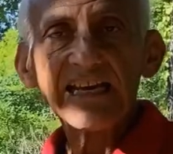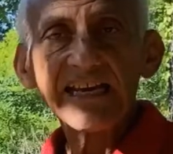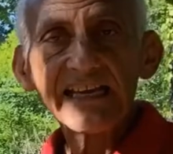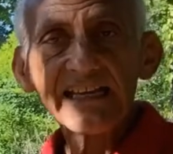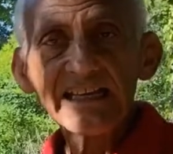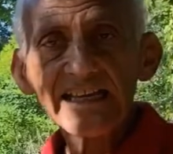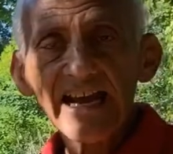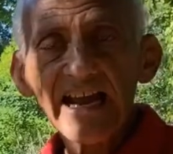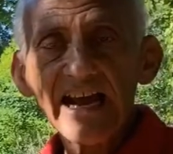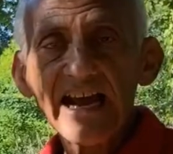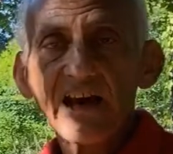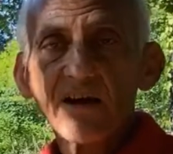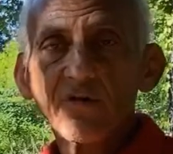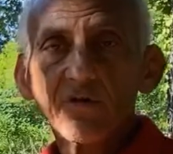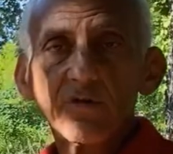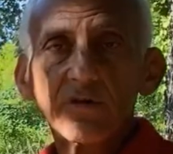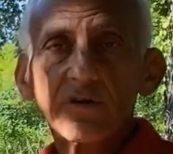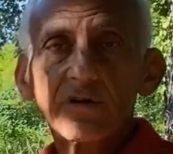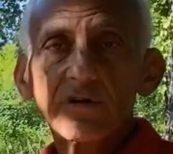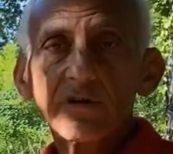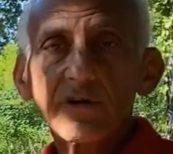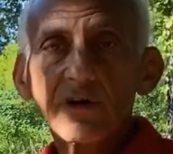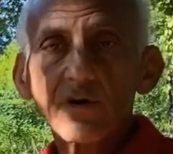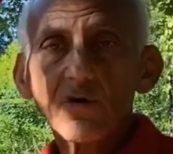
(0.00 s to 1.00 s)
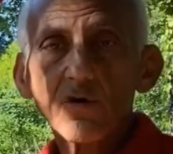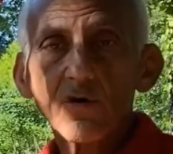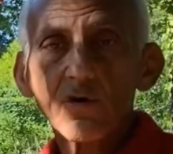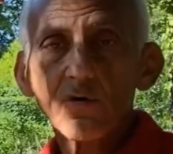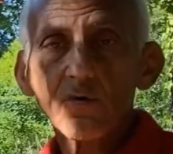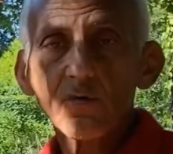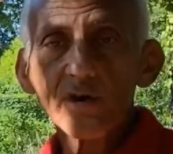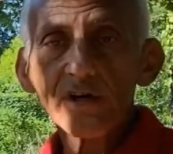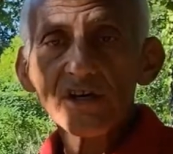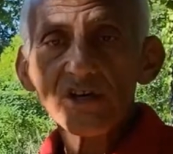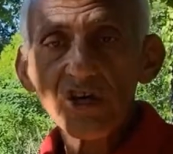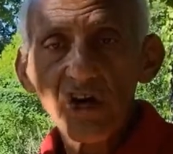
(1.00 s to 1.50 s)
now
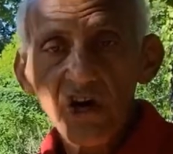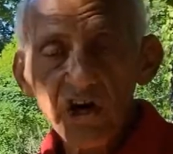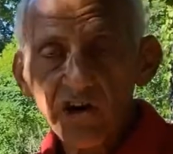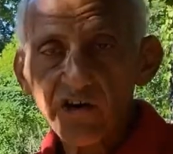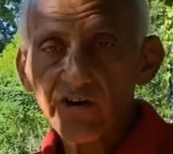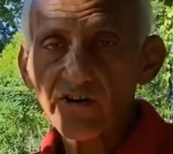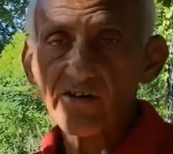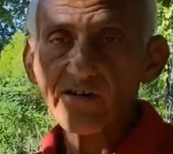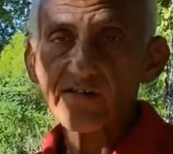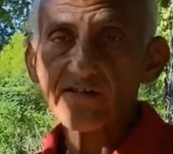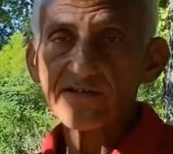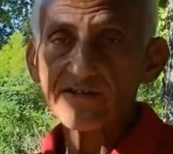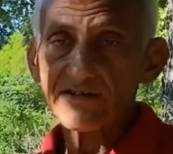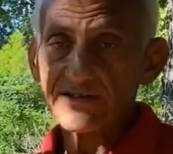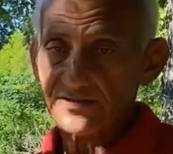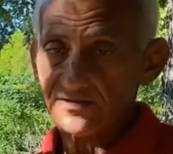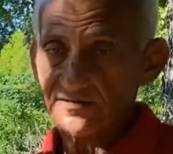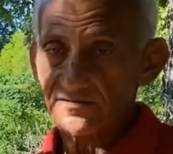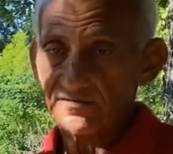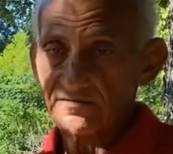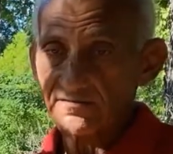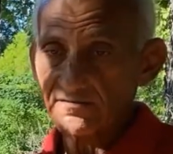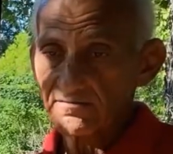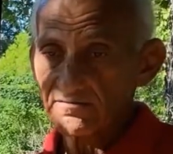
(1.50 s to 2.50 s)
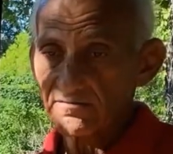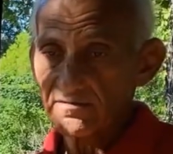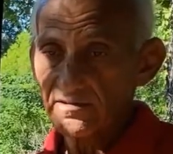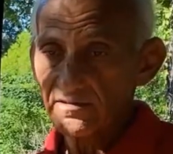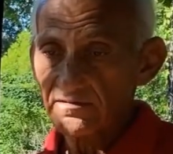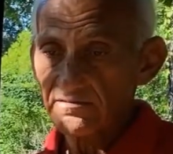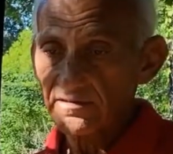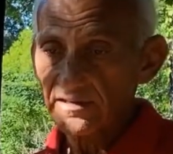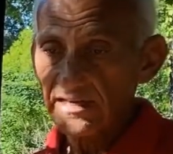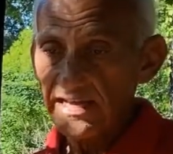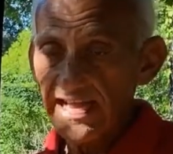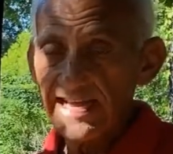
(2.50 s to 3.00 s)
returns
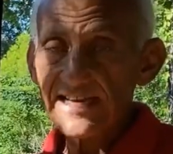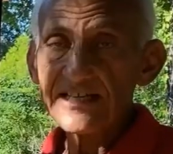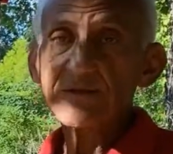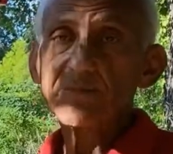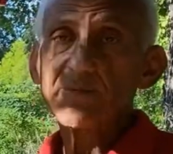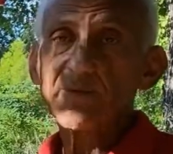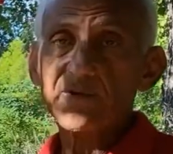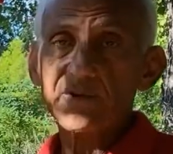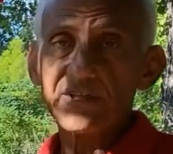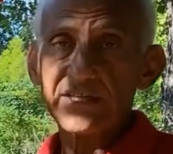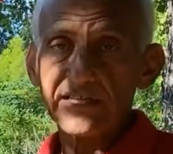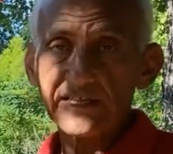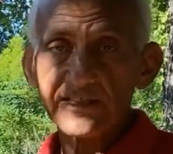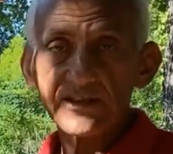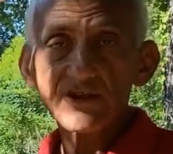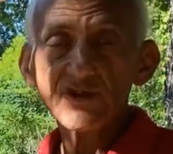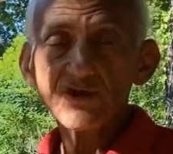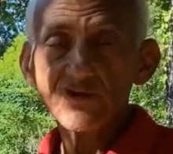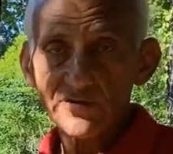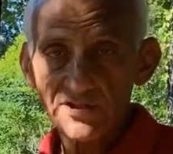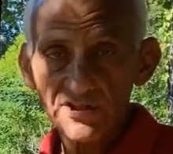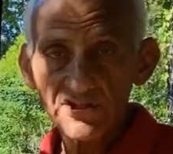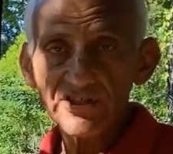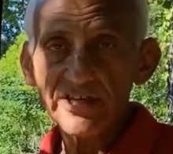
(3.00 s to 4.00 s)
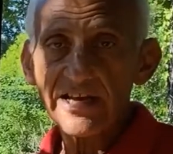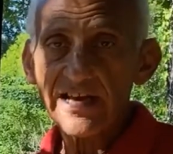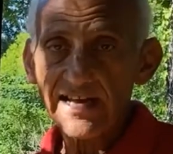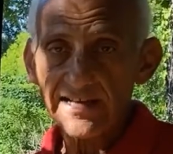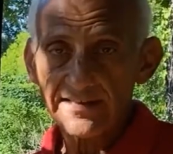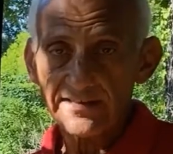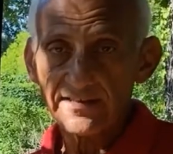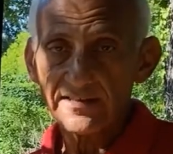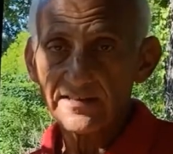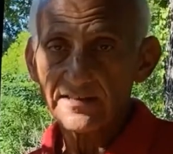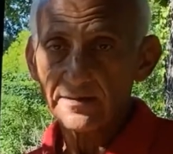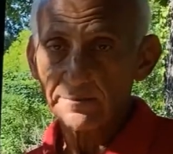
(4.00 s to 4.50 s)
as per the industry
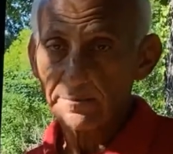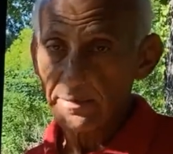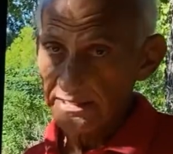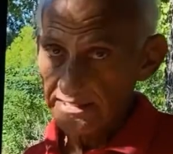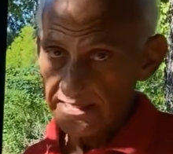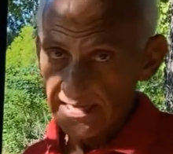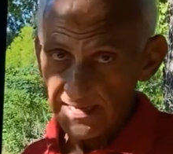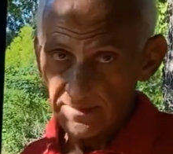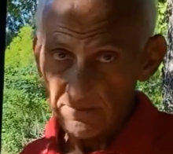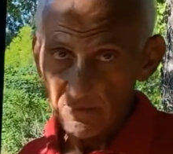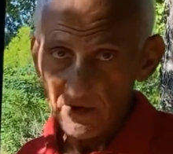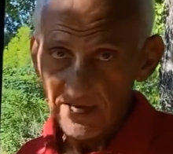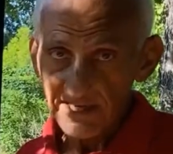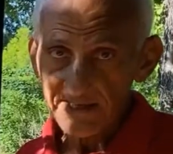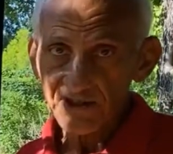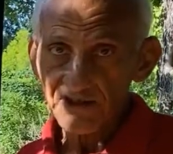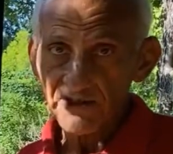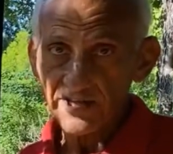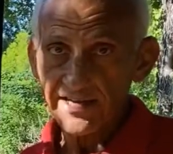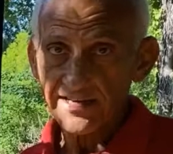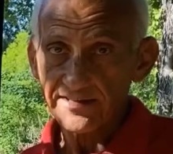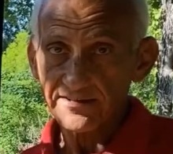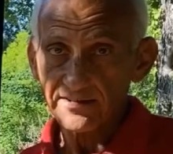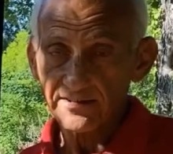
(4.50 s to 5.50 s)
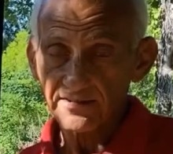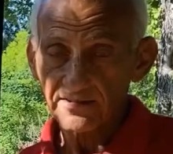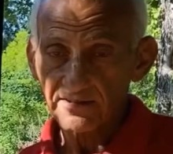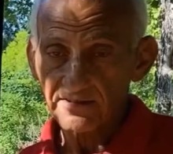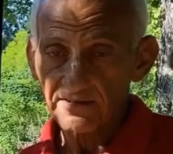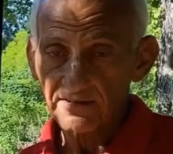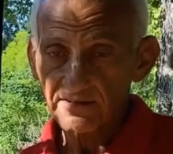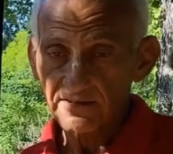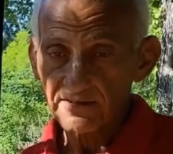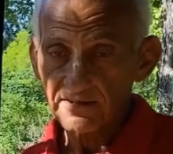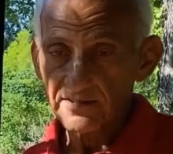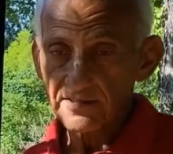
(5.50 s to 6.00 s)
standard, but not my standard,
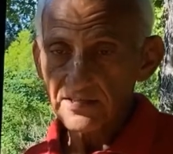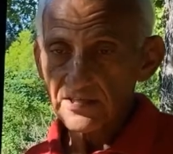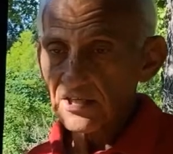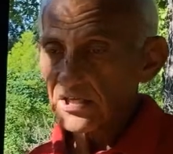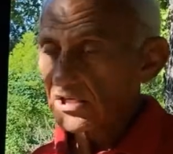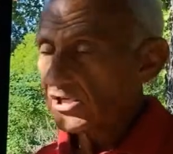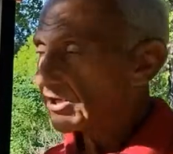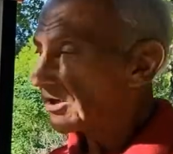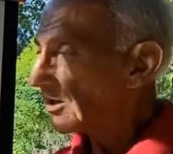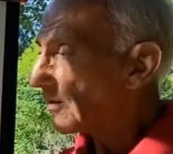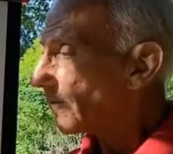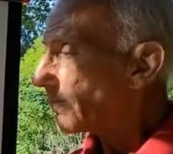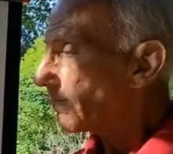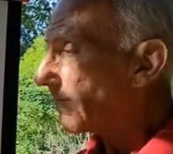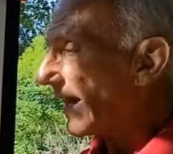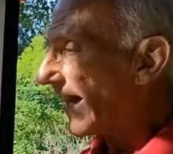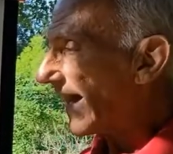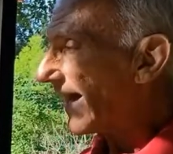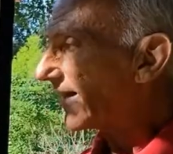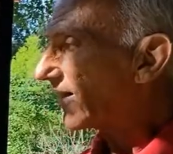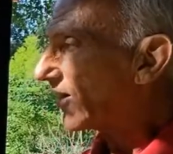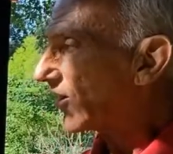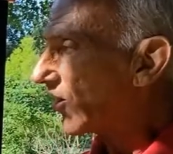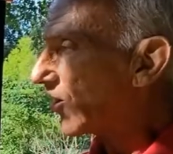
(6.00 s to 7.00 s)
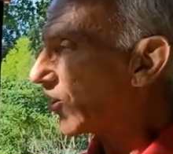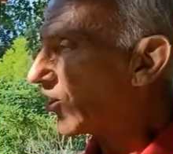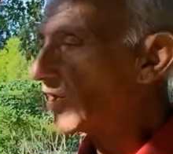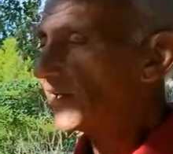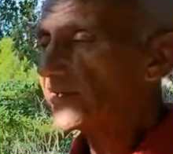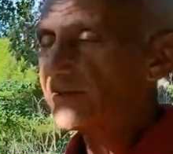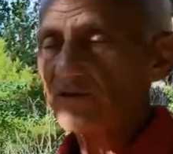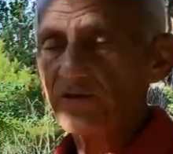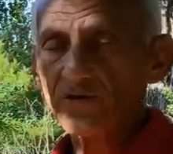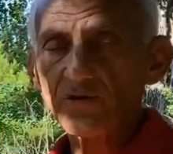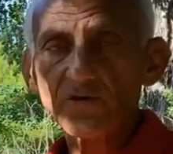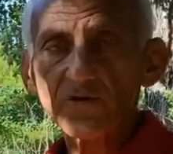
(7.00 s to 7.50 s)
back
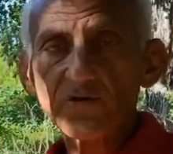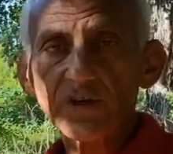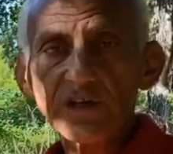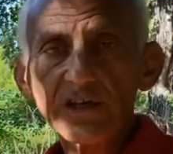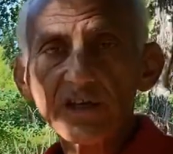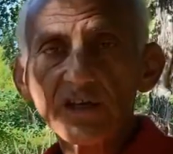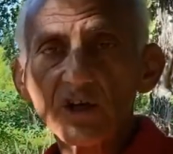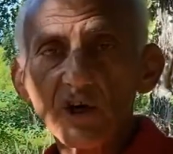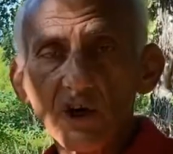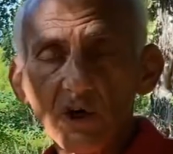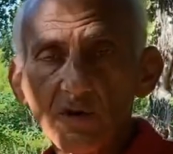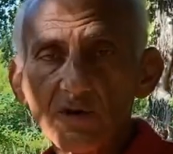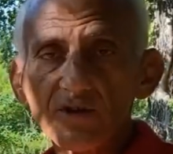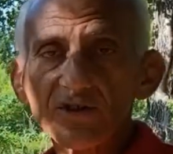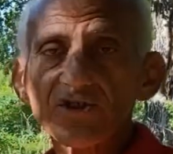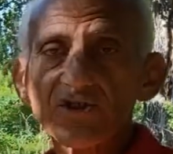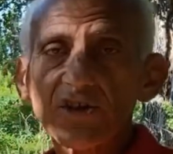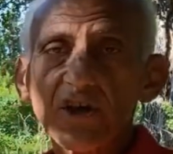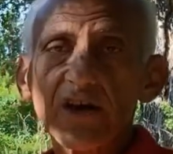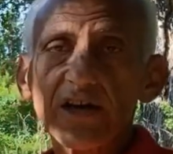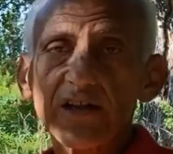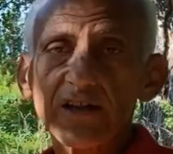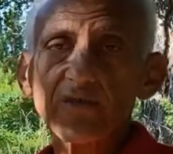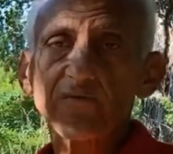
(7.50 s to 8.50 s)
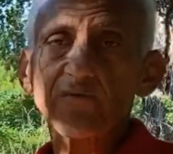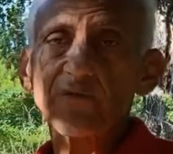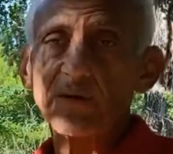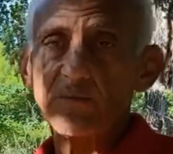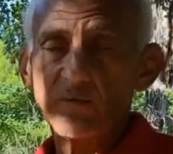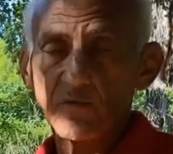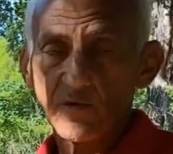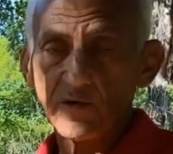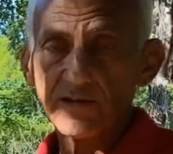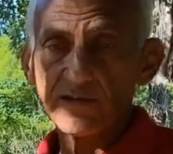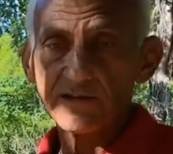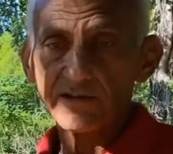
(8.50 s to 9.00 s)
onto the cold side of the
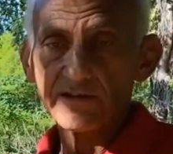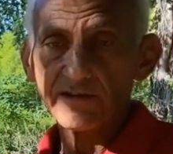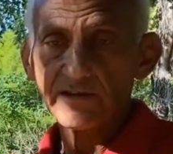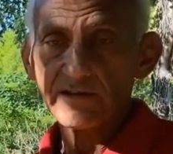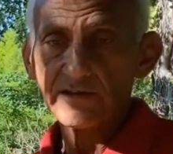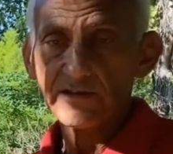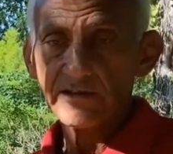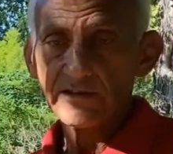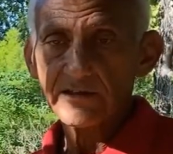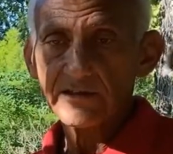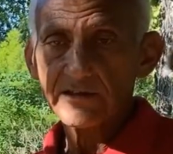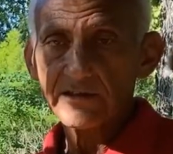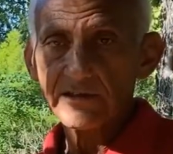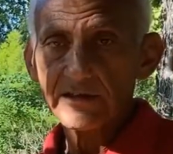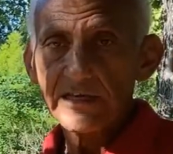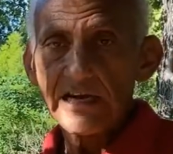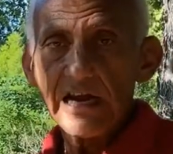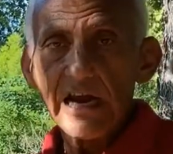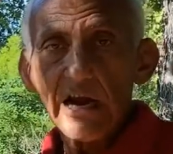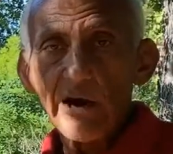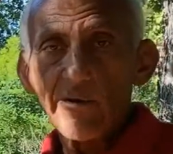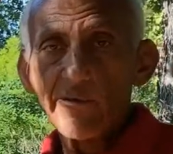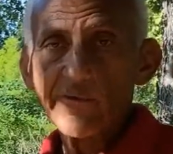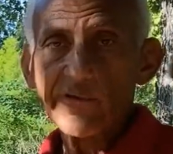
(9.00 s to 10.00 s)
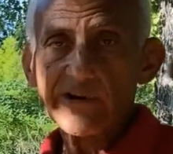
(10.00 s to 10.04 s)
reboiler, where it